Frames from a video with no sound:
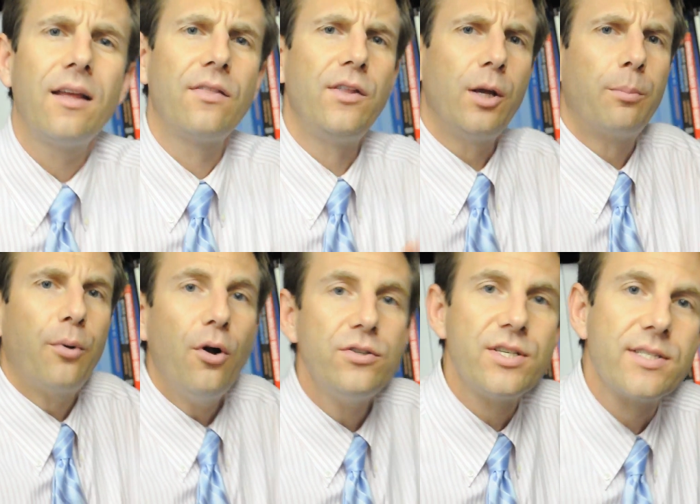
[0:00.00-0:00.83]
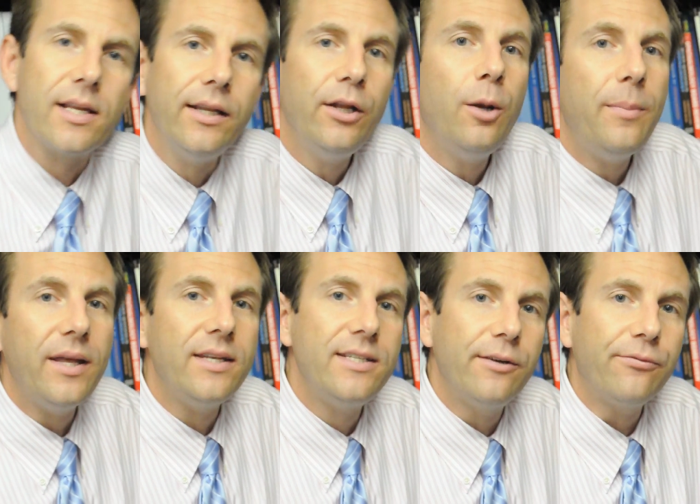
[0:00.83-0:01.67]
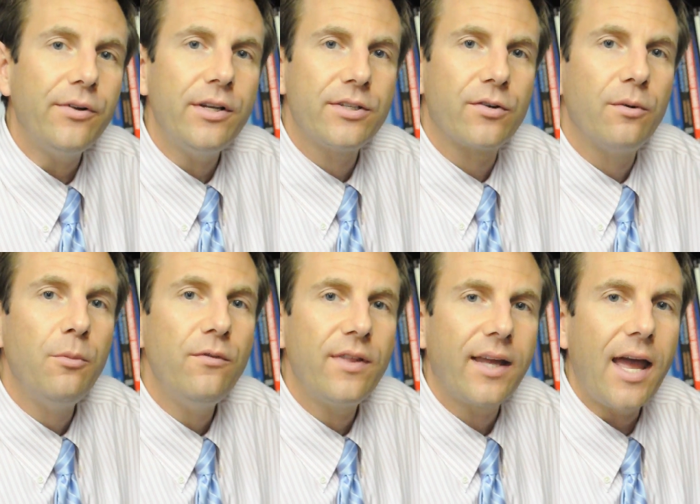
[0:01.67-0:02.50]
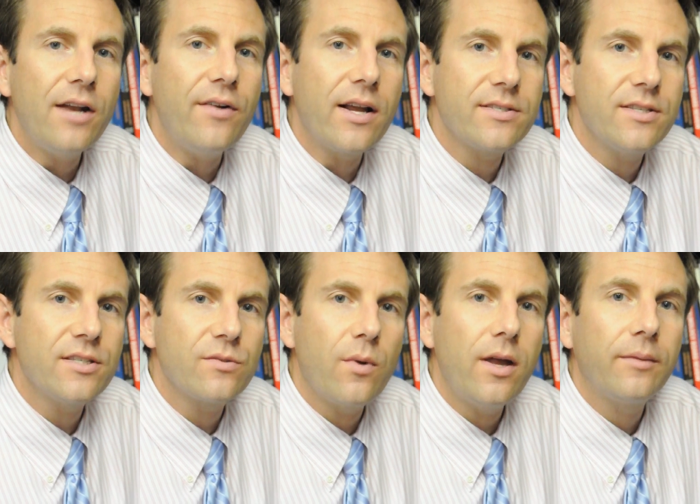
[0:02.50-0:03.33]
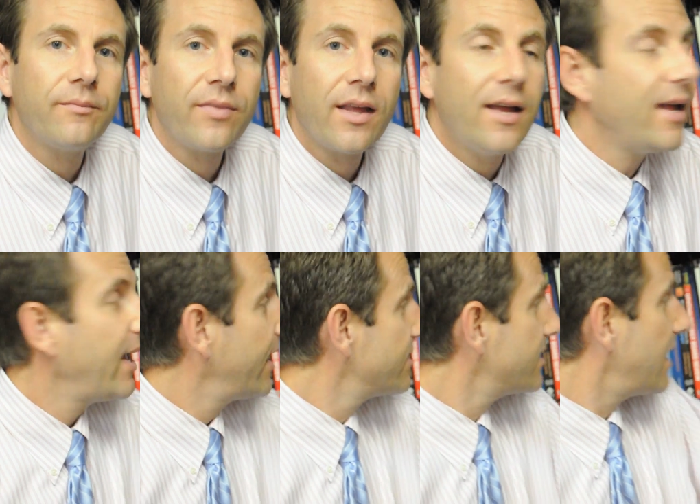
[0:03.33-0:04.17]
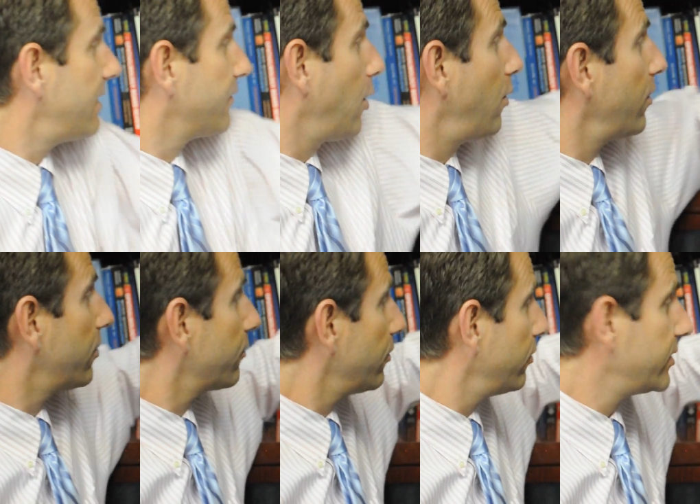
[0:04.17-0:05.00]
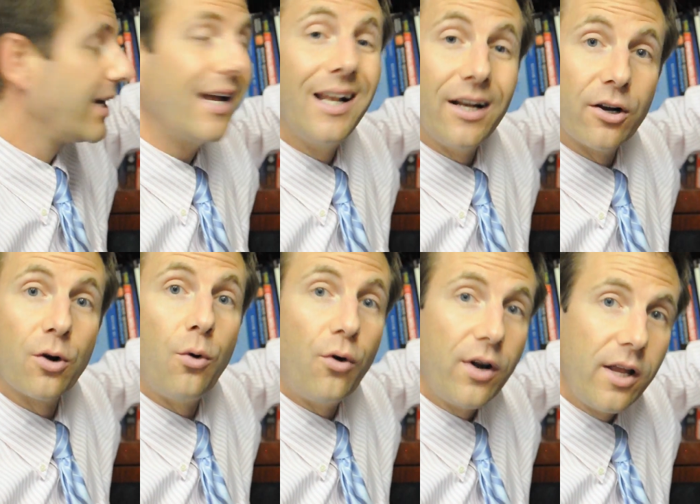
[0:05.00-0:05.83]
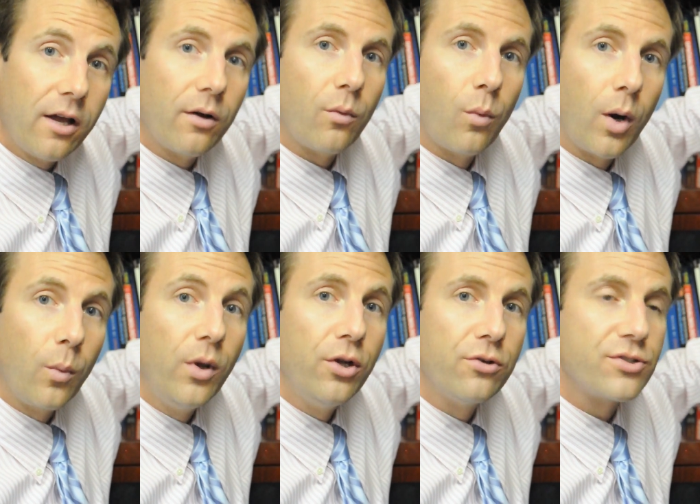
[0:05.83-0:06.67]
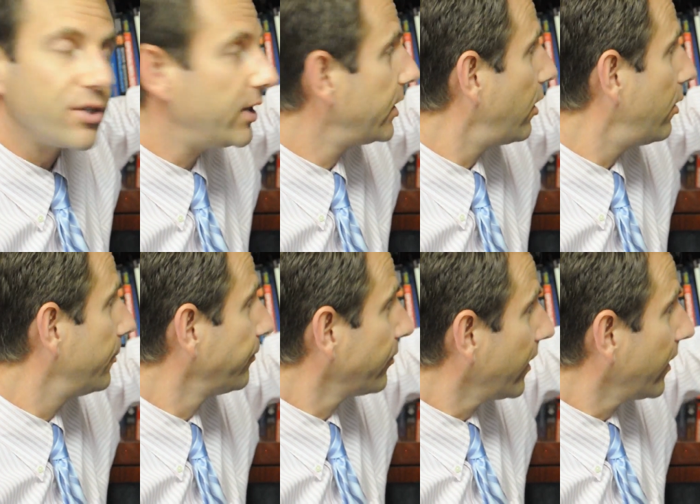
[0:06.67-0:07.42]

The approach is a little bit different to remove the cataracts this way. Instead of going through the clear cornea, where we usually go,